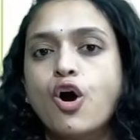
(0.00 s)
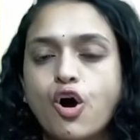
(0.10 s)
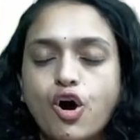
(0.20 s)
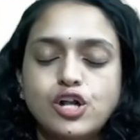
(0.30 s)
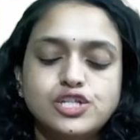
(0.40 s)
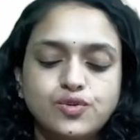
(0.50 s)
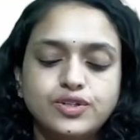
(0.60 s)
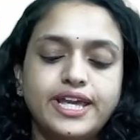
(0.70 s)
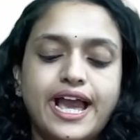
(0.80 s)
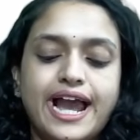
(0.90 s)
Also,
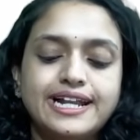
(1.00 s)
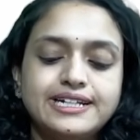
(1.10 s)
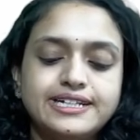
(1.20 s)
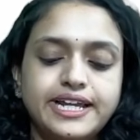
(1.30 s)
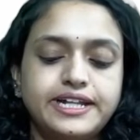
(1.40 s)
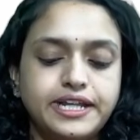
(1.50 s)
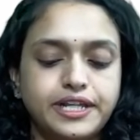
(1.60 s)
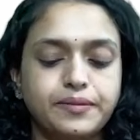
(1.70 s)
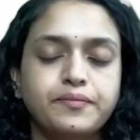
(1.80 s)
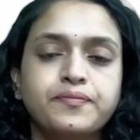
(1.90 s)
they added titanium.
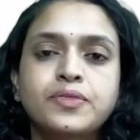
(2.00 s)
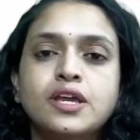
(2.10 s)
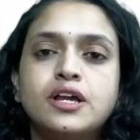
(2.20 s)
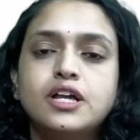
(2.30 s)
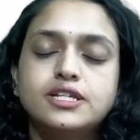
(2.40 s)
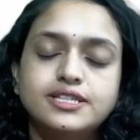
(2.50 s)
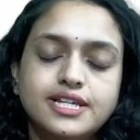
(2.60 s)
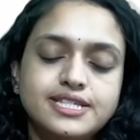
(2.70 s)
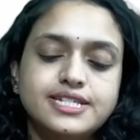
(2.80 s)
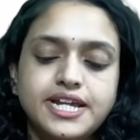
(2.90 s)

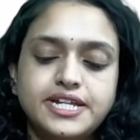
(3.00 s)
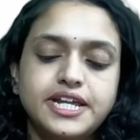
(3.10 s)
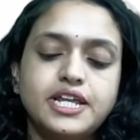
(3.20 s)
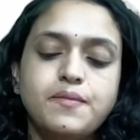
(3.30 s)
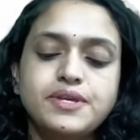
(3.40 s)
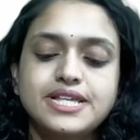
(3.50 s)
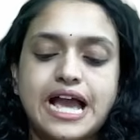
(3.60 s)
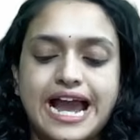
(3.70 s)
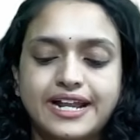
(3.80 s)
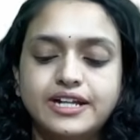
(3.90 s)
This titanium is
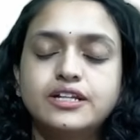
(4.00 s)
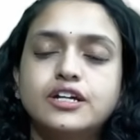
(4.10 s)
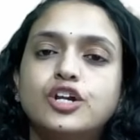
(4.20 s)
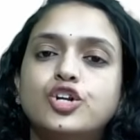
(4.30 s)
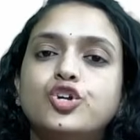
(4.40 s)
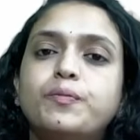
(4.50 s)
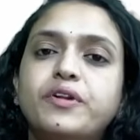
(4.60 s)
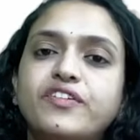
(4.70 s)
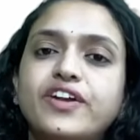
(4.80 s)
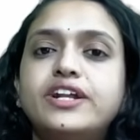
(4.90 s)
added to
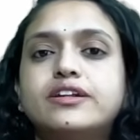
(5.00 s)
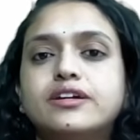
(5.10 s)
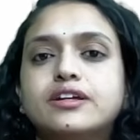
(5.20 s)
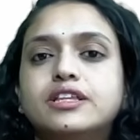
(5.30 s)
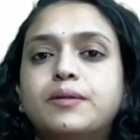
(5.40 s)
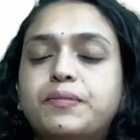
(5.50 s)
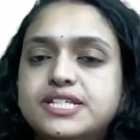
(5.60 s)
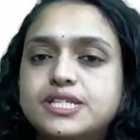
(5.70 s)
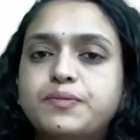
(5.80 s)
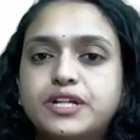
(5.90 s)
prevent the
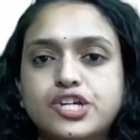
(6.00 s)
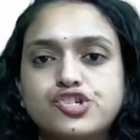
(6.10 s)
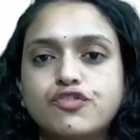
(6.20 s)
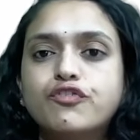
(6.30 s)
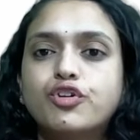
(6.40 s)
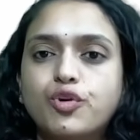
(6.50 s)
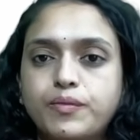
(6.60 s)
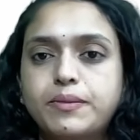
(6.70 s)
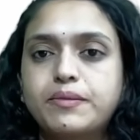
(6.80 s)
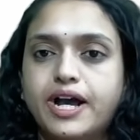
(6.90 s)
precipitation of
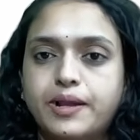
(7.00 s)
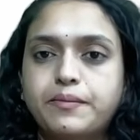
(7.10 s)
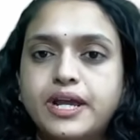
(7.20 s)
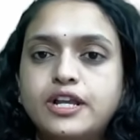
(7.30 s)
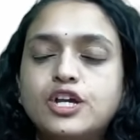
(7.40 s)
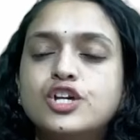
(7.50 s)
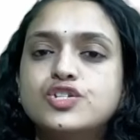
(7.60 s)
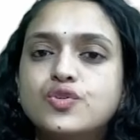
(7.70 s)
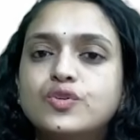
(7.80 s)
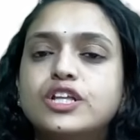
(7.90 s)
chromium carbide
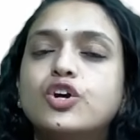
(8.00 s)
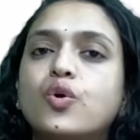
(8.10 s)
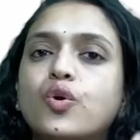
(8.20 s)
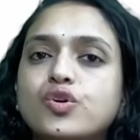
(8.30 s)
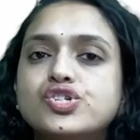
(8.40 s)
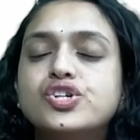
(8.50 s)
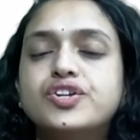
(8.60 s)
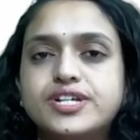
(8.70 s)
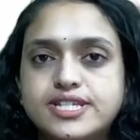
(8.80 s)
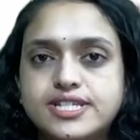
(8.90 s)
so that the corrosion
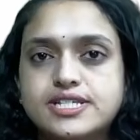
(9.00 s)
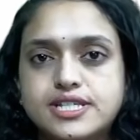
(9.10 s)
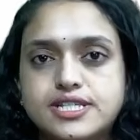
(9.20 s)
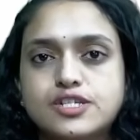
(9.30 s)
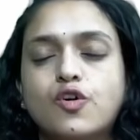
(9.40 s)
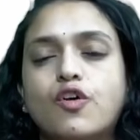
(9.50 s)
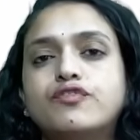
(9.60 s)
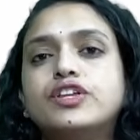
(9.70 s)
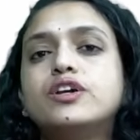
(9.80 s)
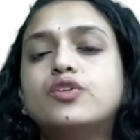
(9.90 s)
resistance of
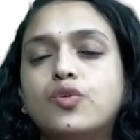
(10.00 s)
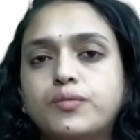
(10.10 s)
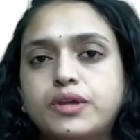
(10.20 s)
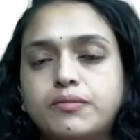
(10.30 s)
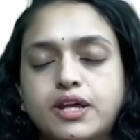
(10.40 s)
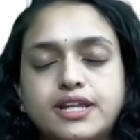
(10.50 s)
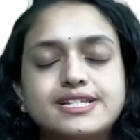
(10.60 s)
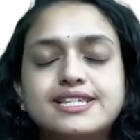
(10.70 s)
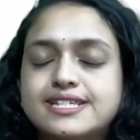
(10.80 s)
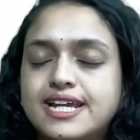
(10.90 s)
the chromium, that is the
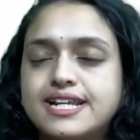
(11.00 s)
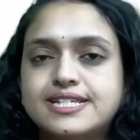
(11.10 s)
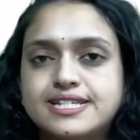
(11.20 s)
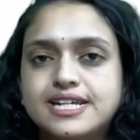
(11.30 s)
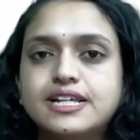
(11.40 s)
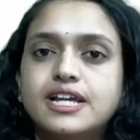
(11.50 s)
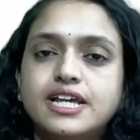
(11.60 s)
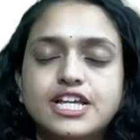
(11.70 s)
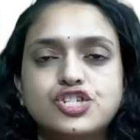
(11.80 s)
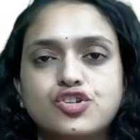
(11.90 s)
stainless steel,
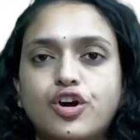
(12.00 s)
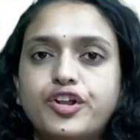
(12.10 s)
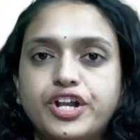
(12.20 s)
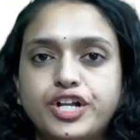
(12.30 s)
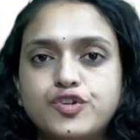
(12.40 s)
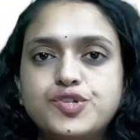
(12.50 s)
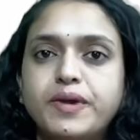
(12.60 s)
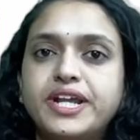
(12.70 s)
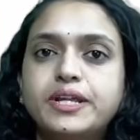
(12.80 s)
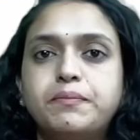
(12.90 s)
is not reduced by
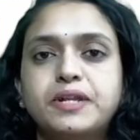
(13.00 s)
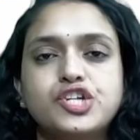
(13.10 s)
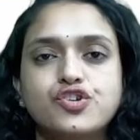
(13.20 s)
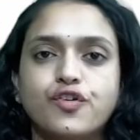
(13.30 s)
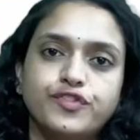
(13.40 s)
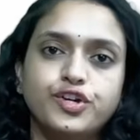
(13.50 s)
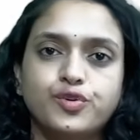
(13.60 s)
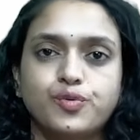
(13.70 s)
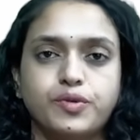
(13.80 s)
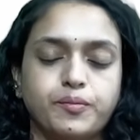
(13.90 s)
depletion of the
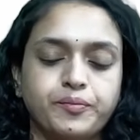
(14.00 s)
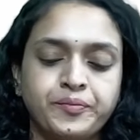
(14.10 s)
chromium.